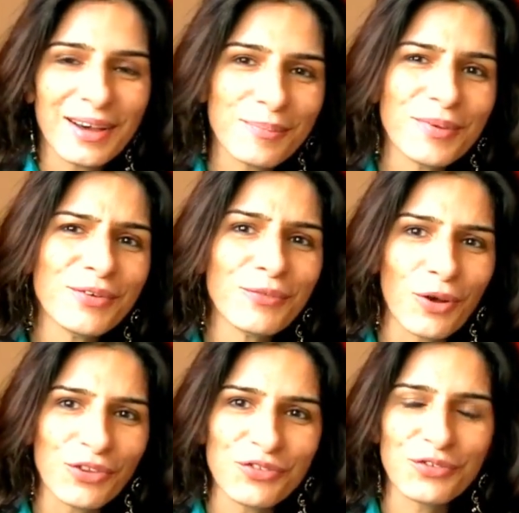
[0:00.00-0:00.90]
a bit
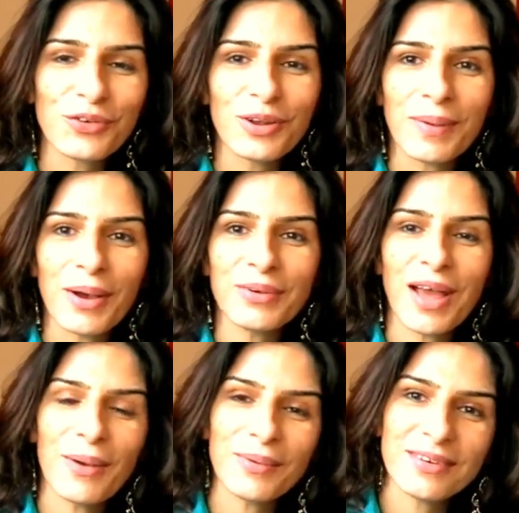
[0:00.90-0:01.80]
watchful about
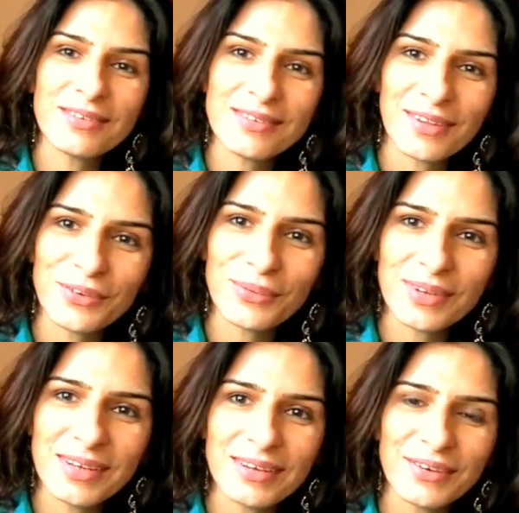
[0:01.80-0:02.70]
how it is that you
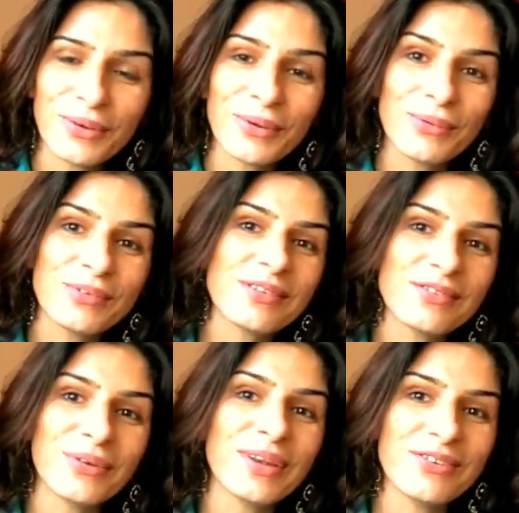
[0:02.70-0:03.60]
deal in your
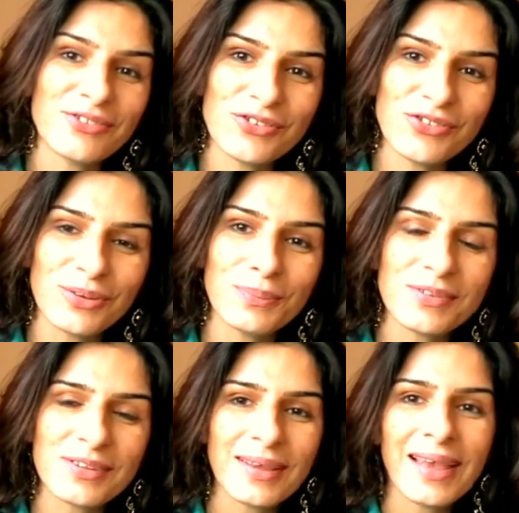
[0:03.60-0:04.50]
closest relationships